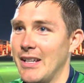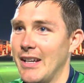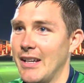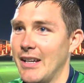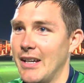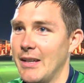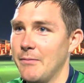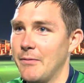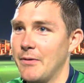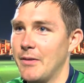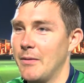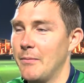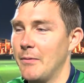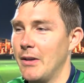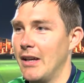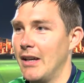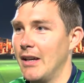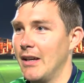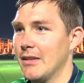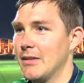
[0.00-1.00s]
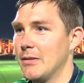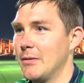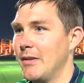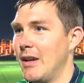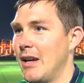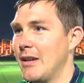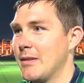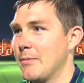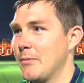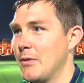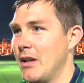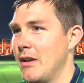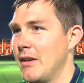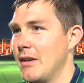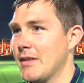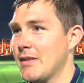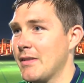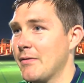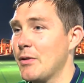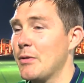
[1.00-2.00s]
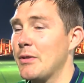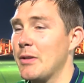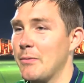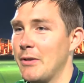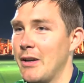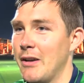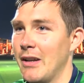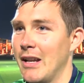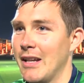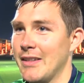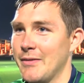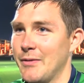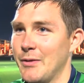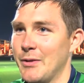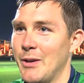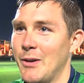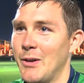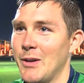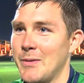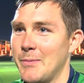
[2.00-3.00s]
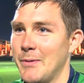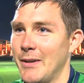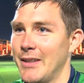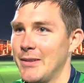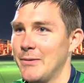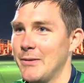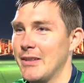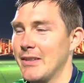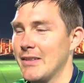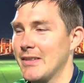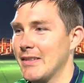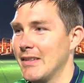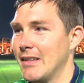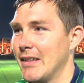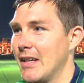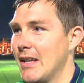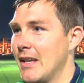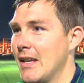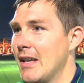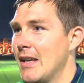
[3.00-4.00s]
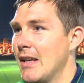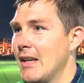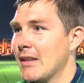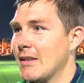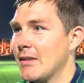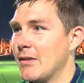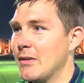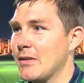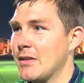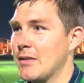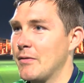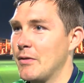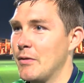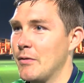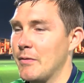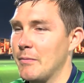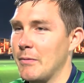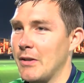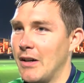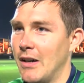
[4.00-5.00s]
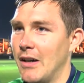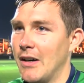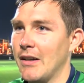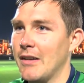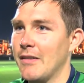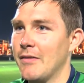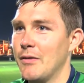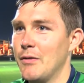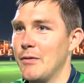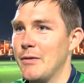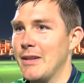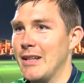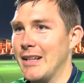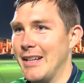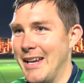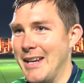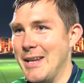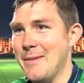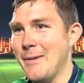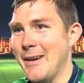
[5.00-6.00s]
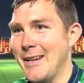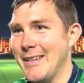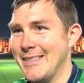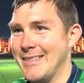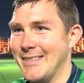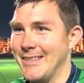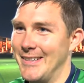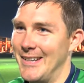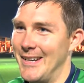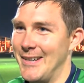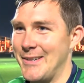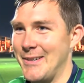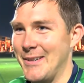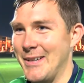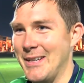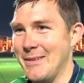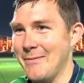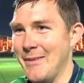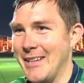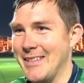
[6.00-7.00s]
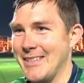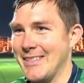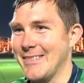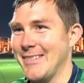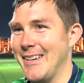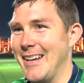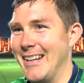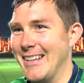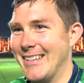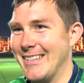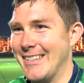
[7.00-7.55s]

Like I'm from uh, Toomevara, Tipperary. There's a few Tipperary lads, a few Thurles boys with us, and you know it's a few from Cork, a few Kilkenny boys. So they're thrown in the mix as well.